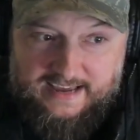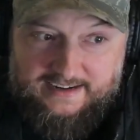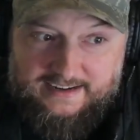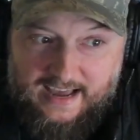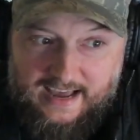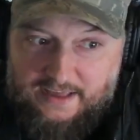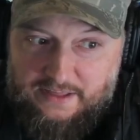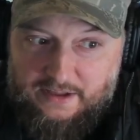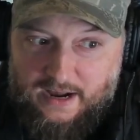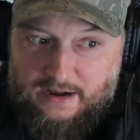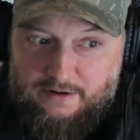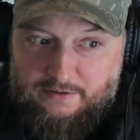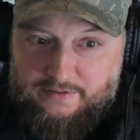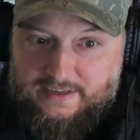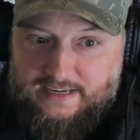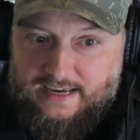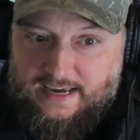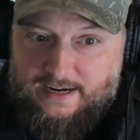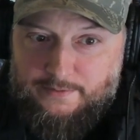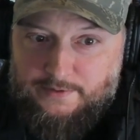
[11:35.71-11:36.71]
I don't
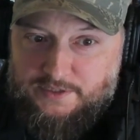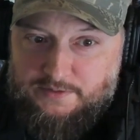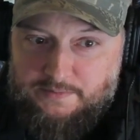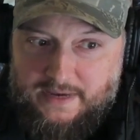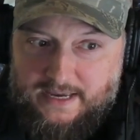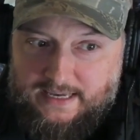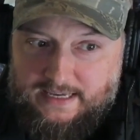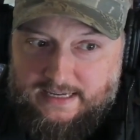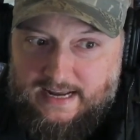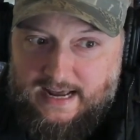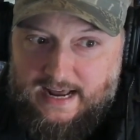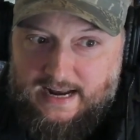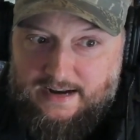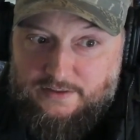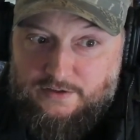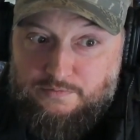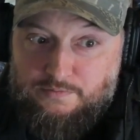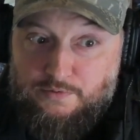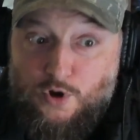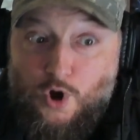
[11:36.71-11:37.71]
think anyone's making it out of
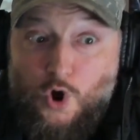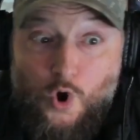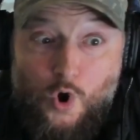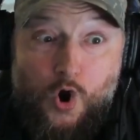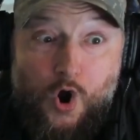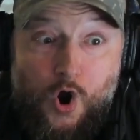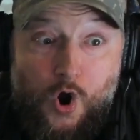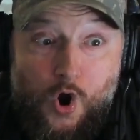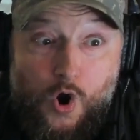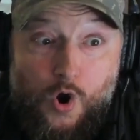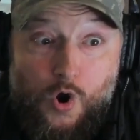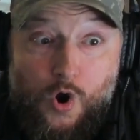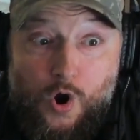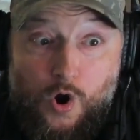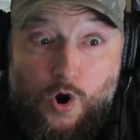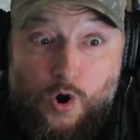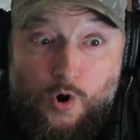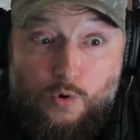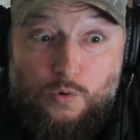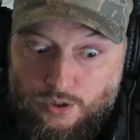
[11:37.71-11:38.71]
this movie. Oh, ho,
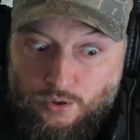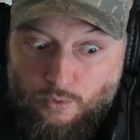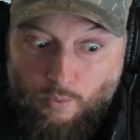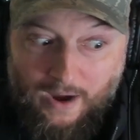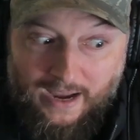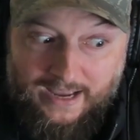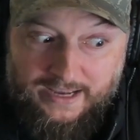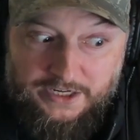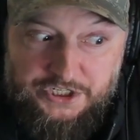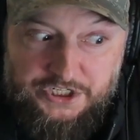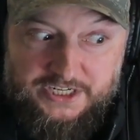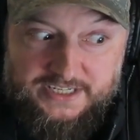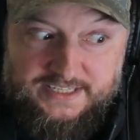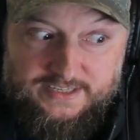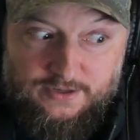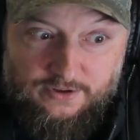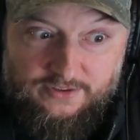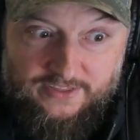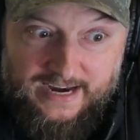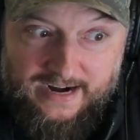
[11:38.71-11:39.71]
ho. Why is she
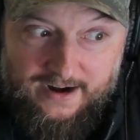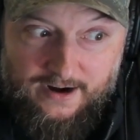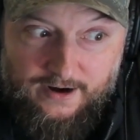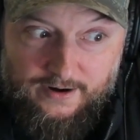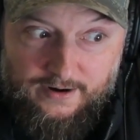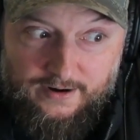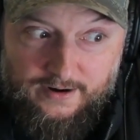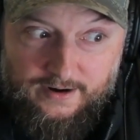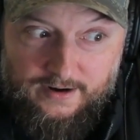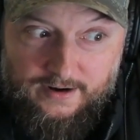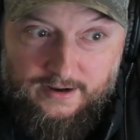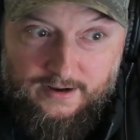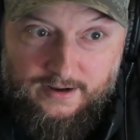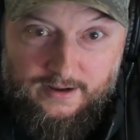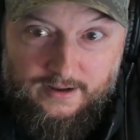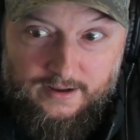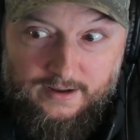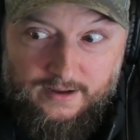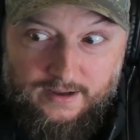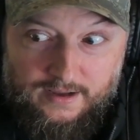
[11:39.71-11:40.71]
still there?
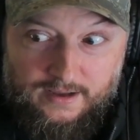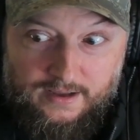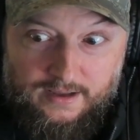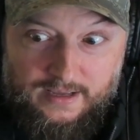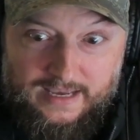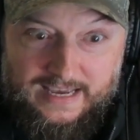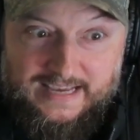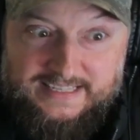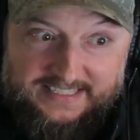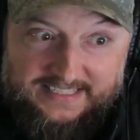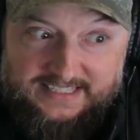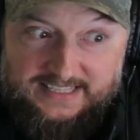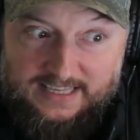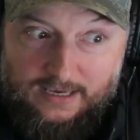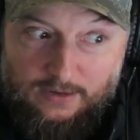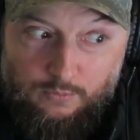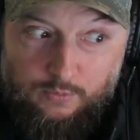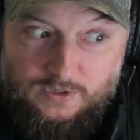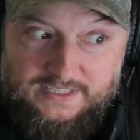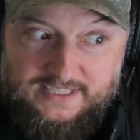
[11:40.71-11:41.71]

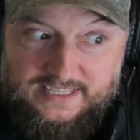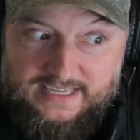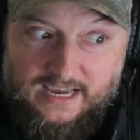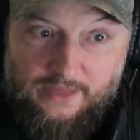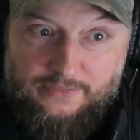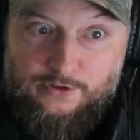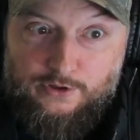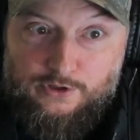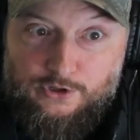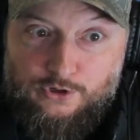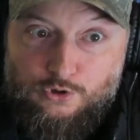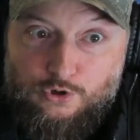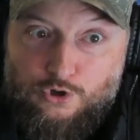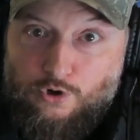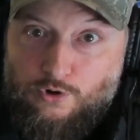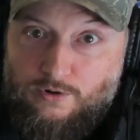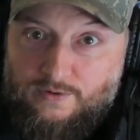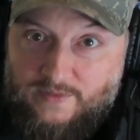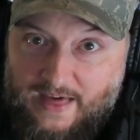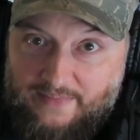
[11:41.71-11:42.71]
Was the other little
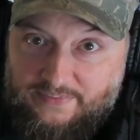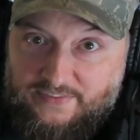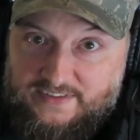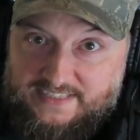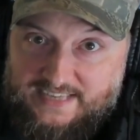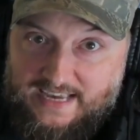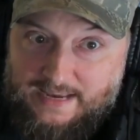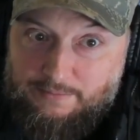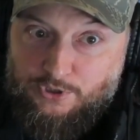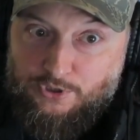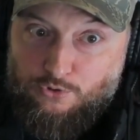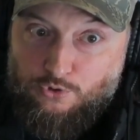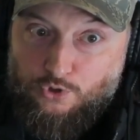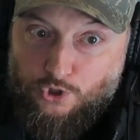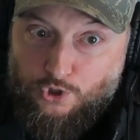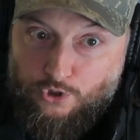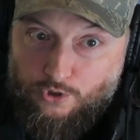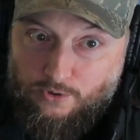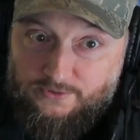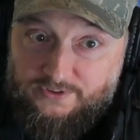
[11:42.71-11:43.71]
girl not the same little
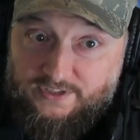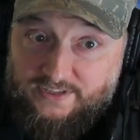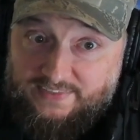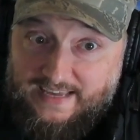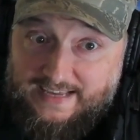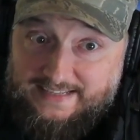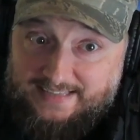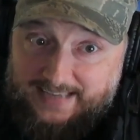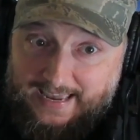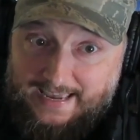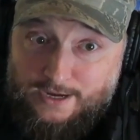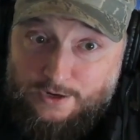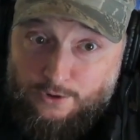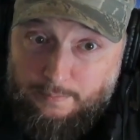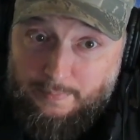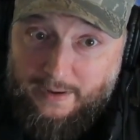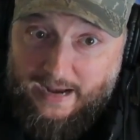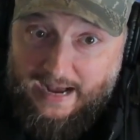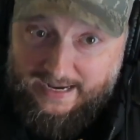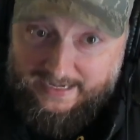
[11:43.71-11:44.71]
girl? Did they take her
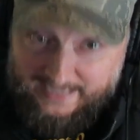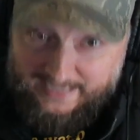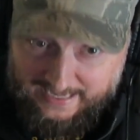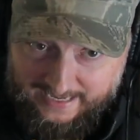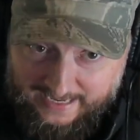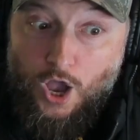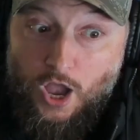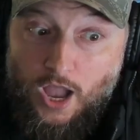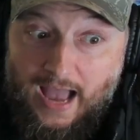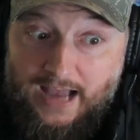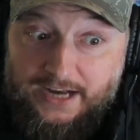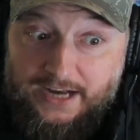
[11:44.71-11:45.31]
body? Has